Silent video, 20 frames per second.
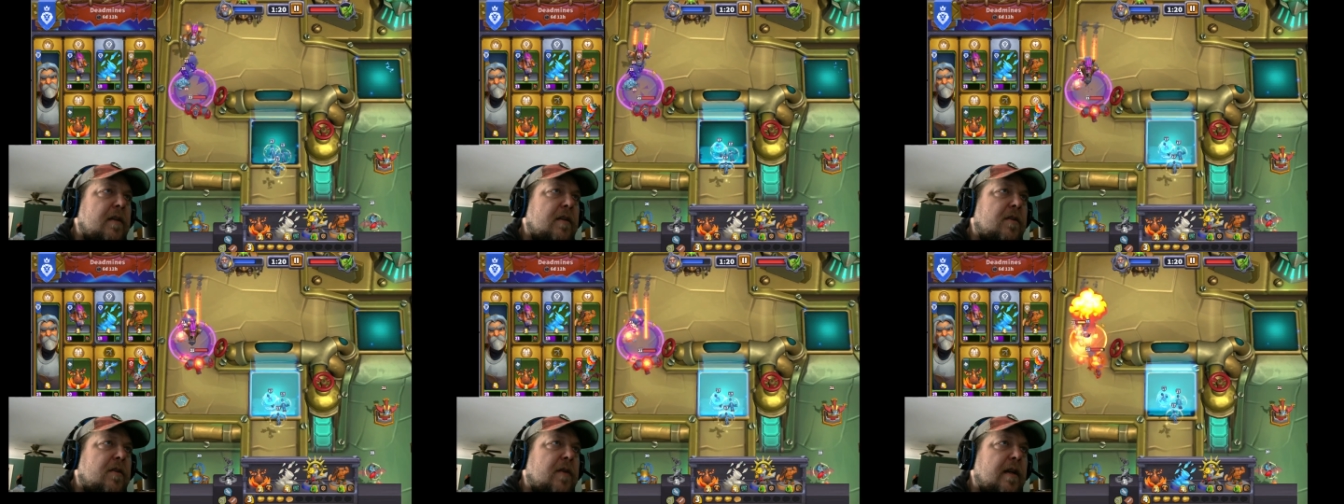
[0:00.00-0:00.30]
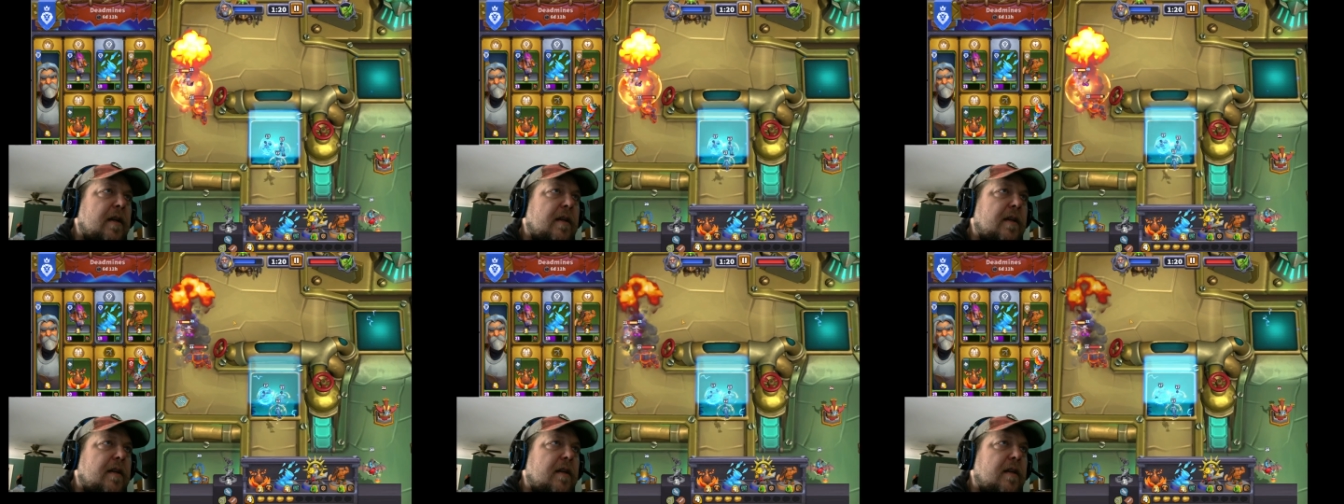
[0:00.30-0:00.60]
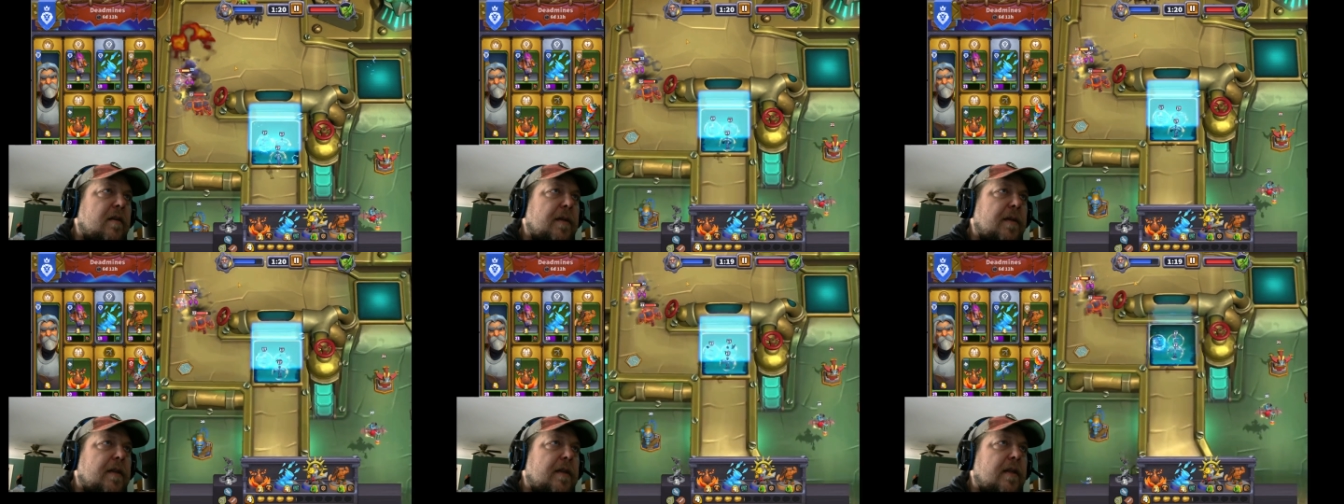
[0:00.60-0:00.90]
trying to
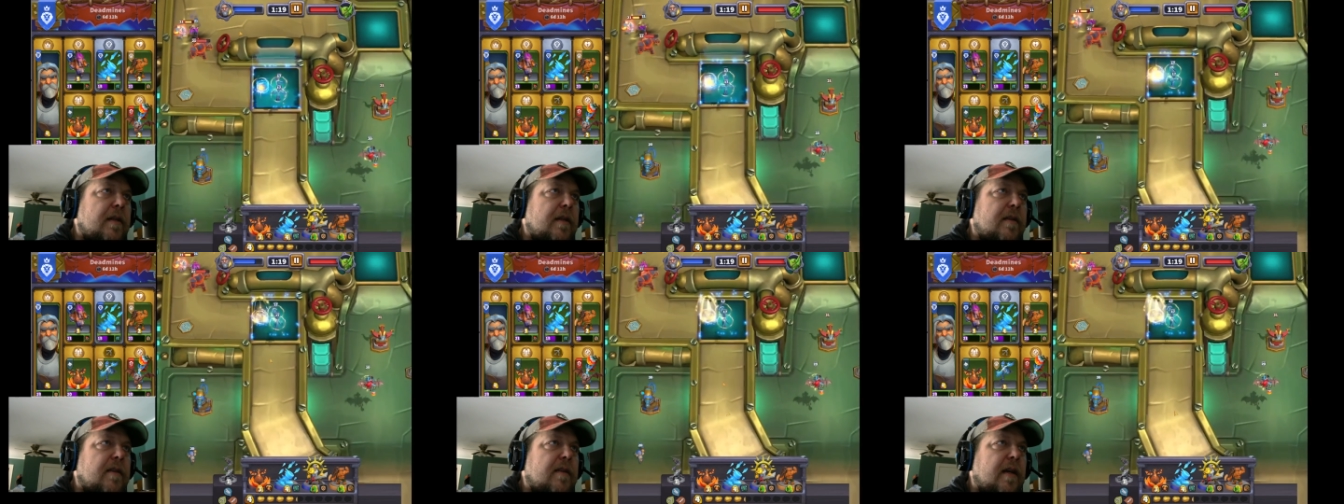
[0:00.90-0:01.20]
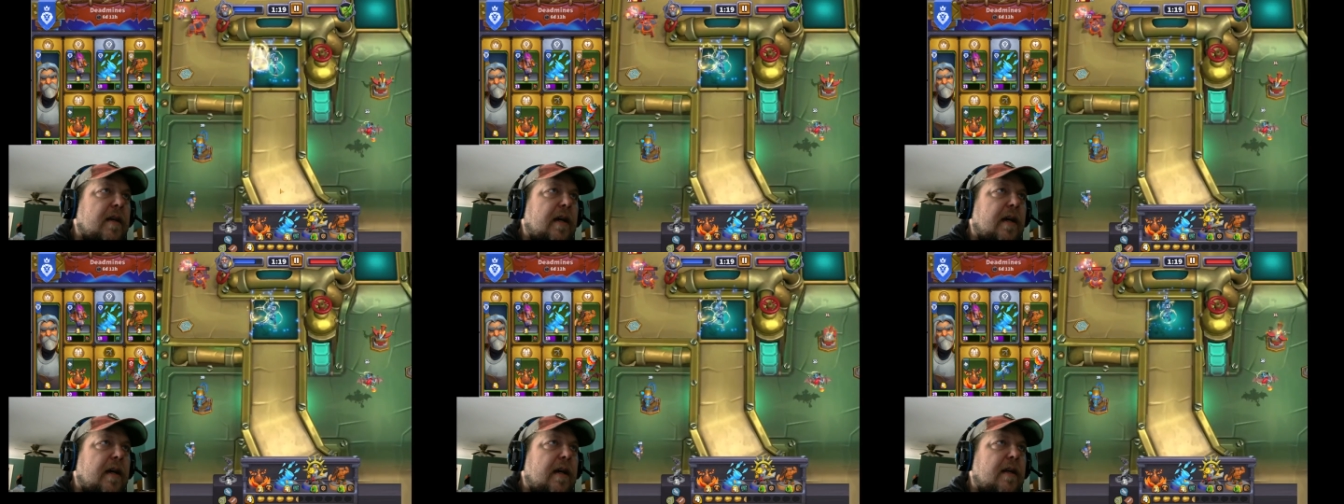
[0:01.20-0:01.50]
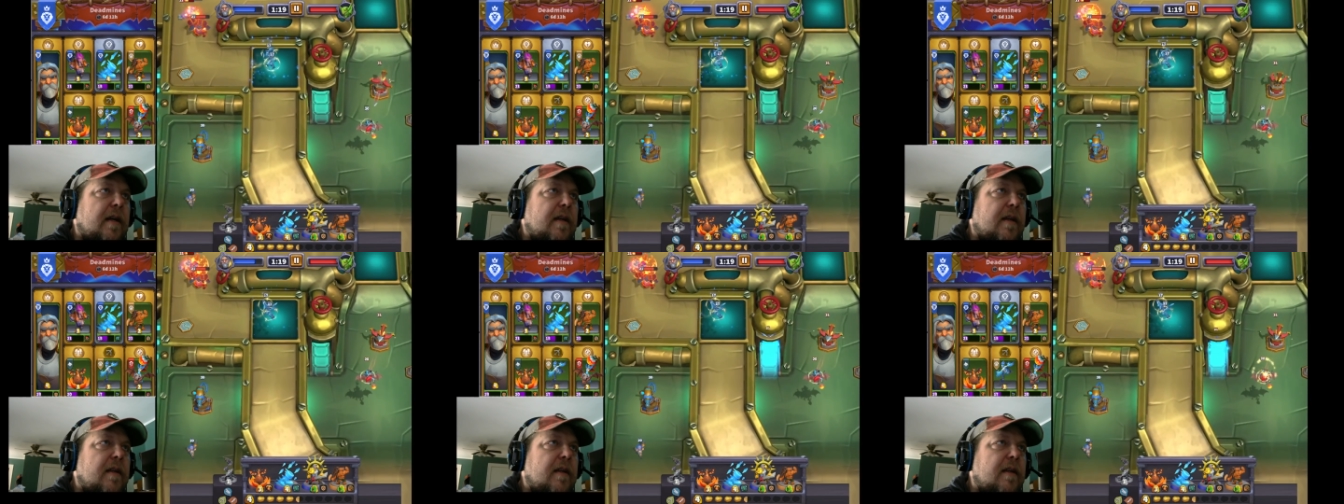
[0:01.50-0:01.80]
deal with this.
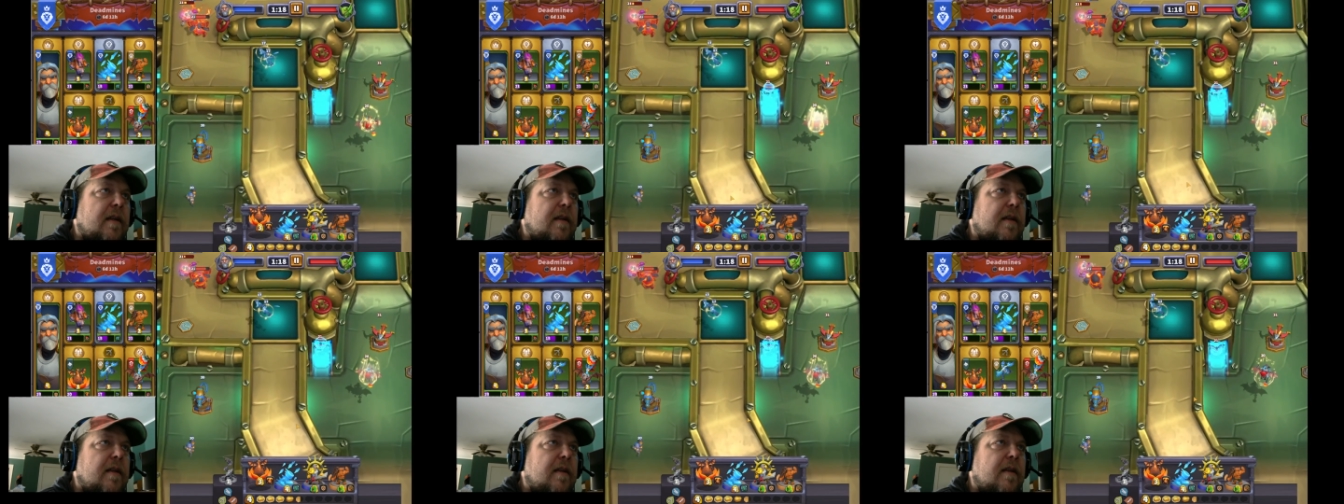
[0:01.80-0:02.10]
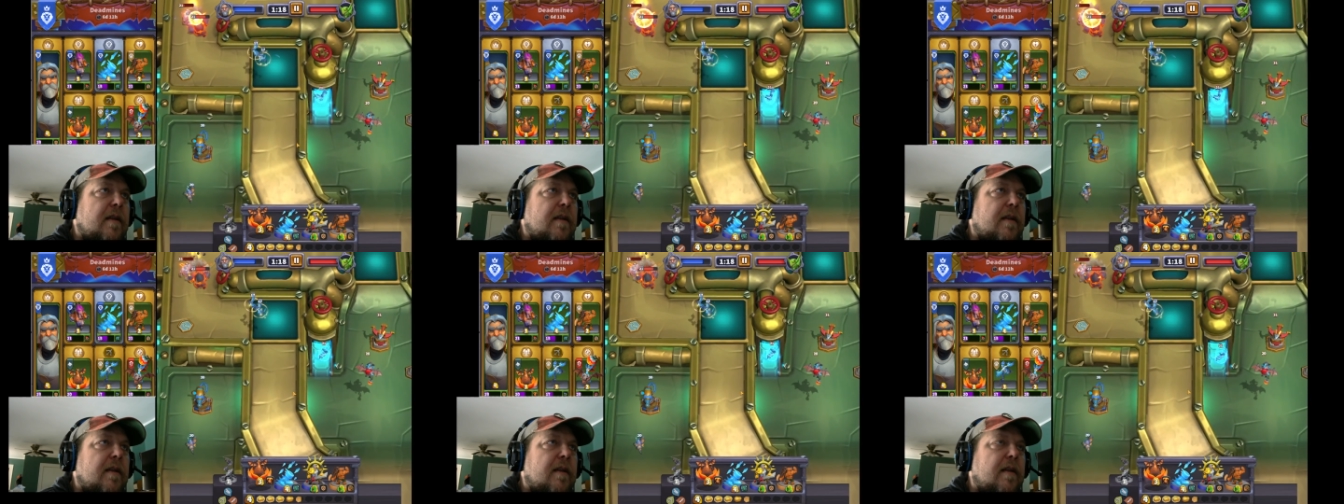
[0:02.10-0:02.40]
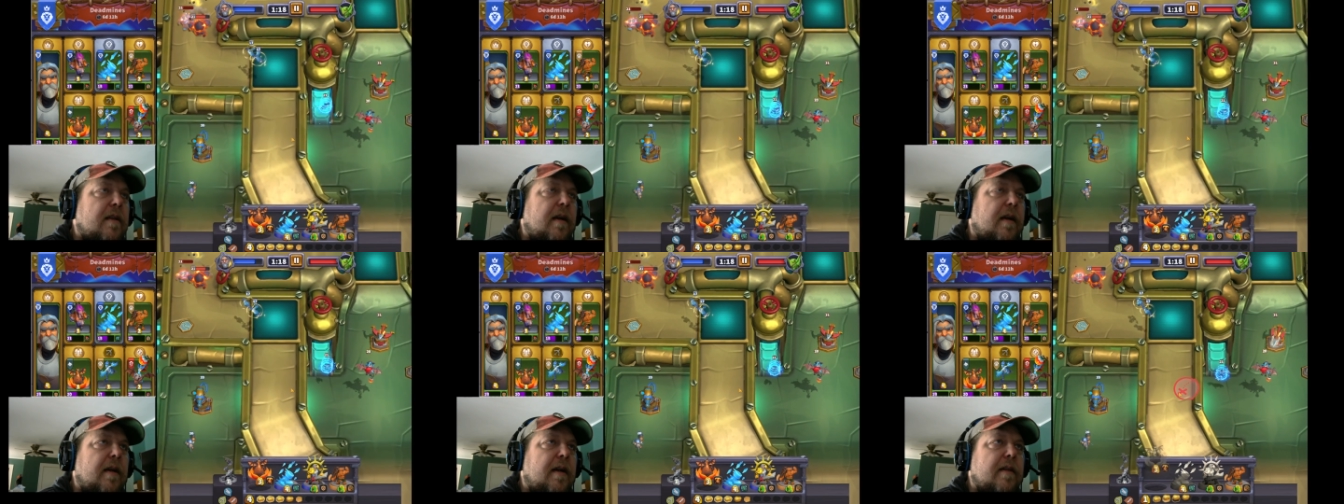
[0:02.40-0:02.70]
Alright,
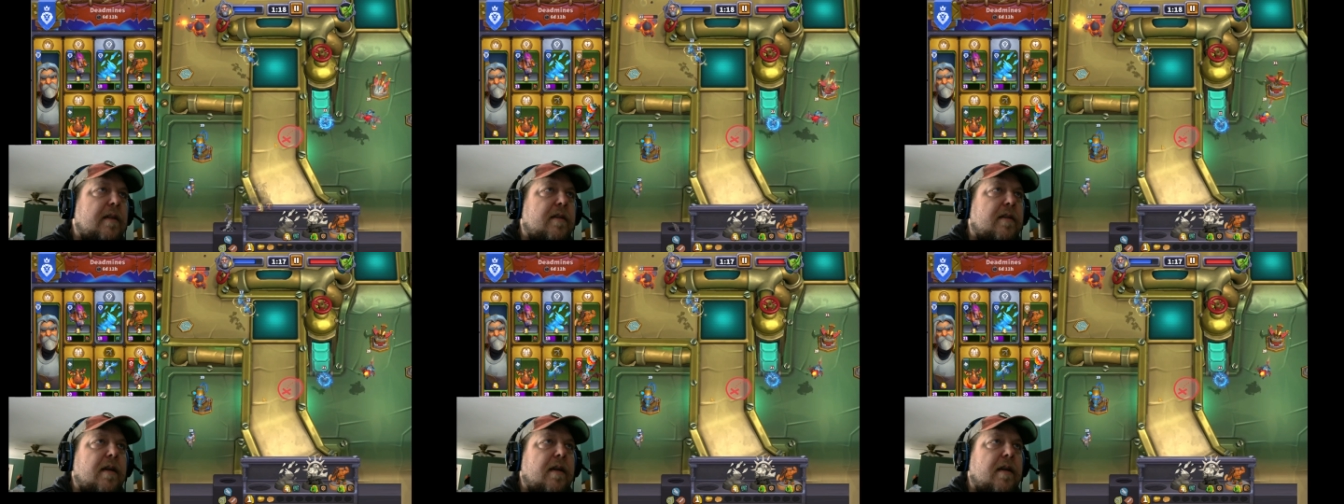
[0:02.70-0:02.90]
that's